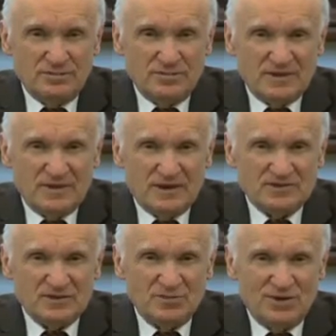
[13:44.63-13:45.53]
He said
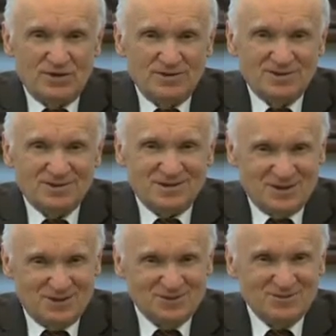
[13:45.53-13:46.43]
that the
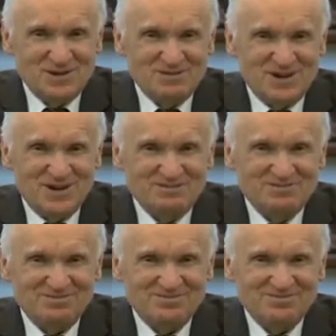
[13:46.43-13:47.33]
major
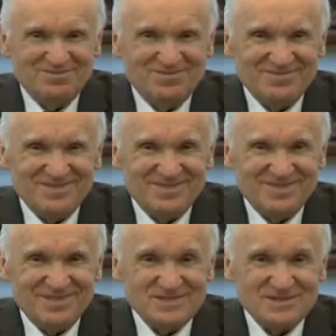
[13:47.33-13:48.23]
principle of
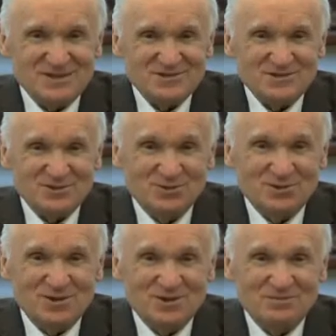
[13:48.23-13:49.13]
it was
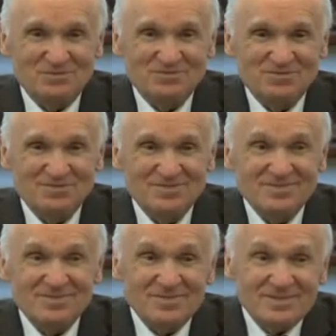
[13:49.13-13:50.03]

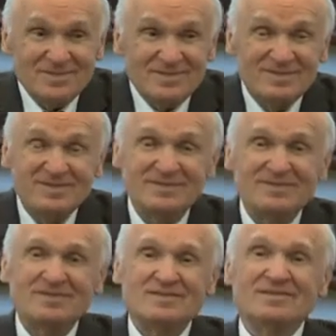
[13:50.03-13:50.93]
credit and
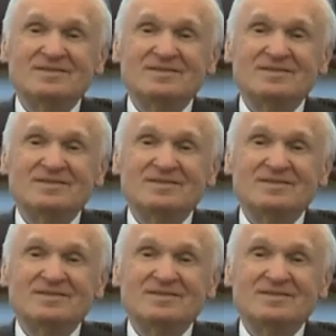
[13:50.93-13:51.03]
debit.